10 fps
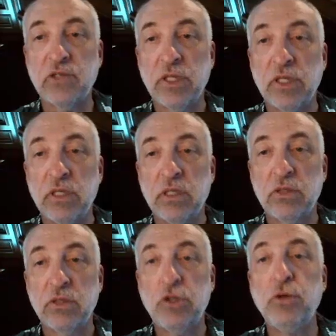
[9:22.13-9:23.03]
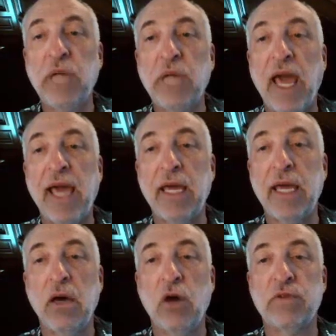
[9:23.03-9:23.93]
is
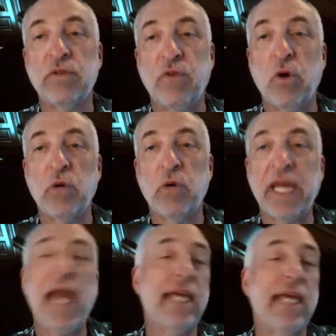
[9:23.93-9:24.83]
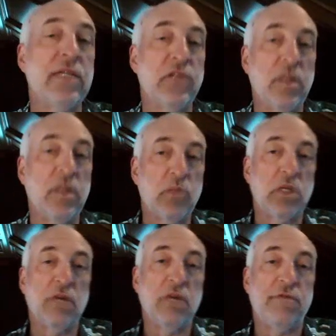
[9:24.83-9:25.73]
2k over 4, where k is the
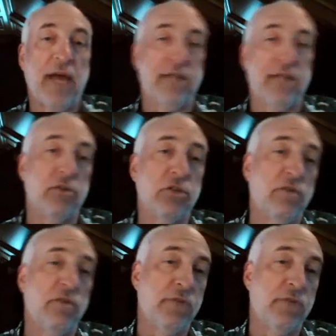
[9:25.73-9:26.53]
number of factors.